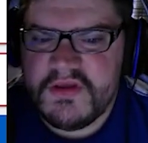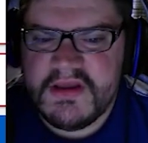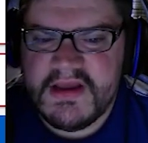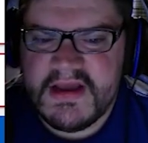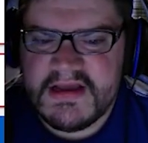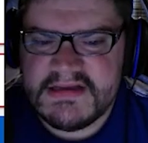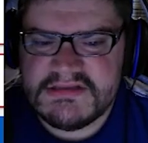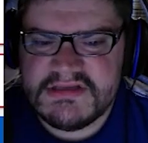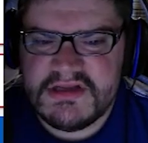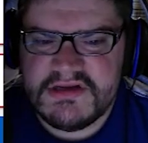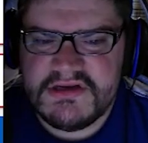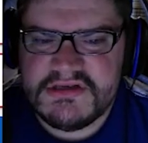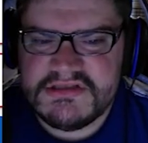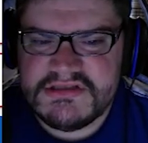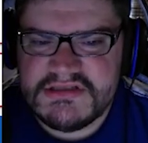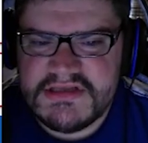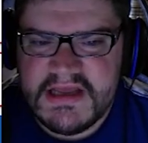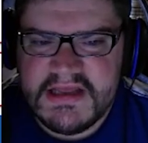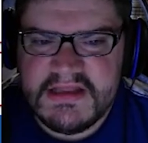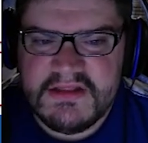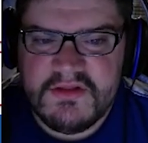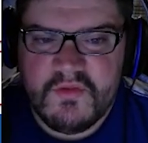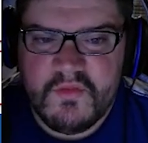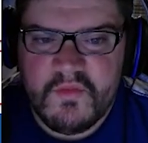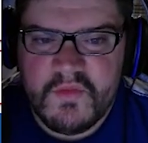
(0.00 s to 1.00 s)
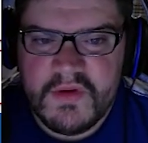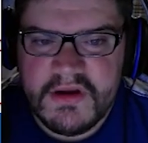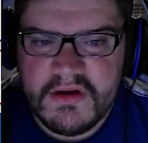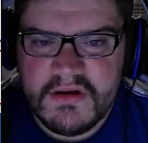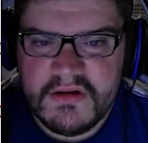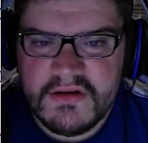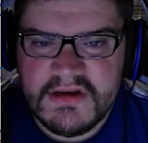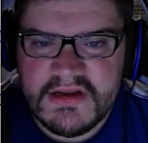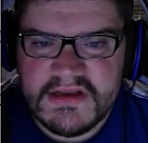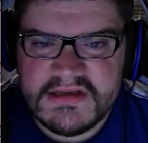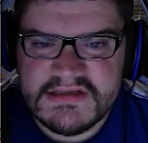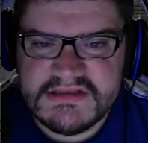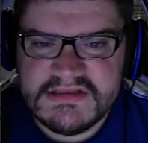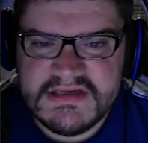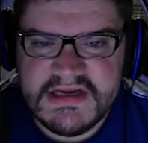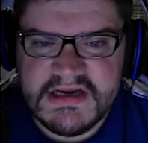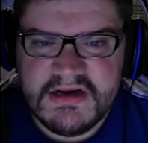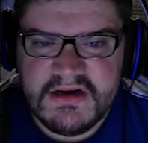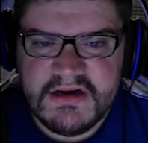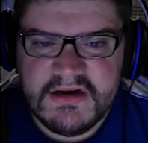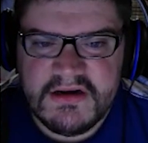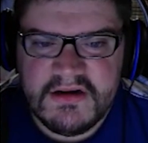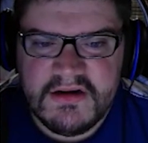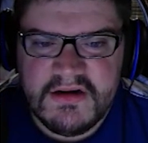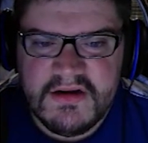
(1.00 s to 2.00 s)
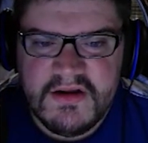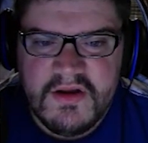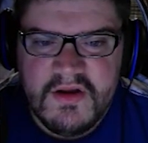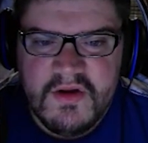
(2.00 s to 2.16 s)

you guys understand the weirdness here